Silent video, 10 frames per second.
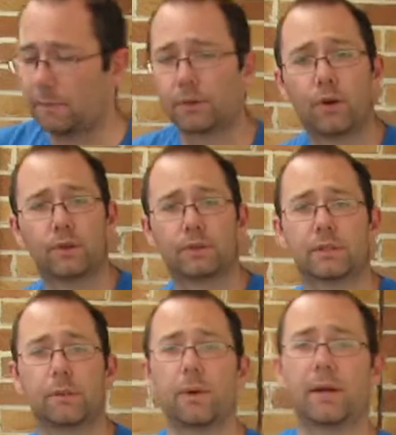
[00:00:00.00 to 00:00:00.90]
causes
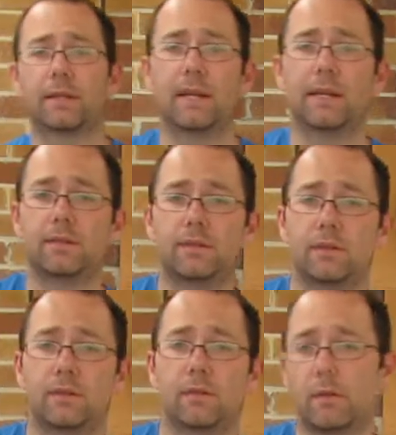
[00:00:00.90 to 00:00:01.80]
it to break down
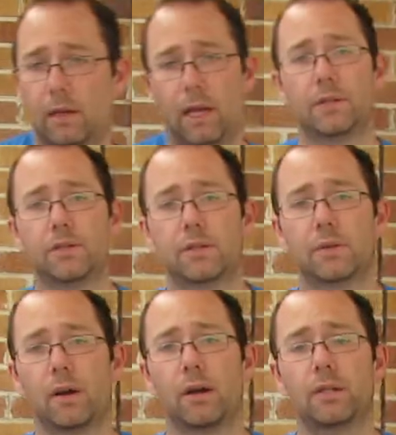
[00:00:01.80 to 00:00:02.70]
into
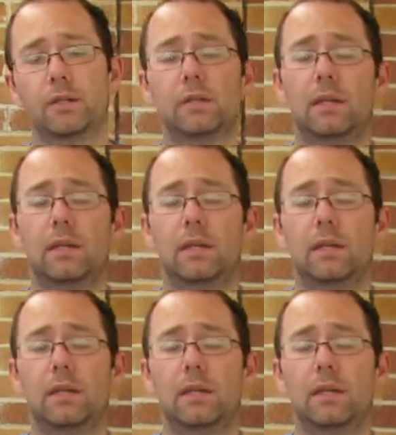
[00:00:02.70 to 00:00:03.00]
H2O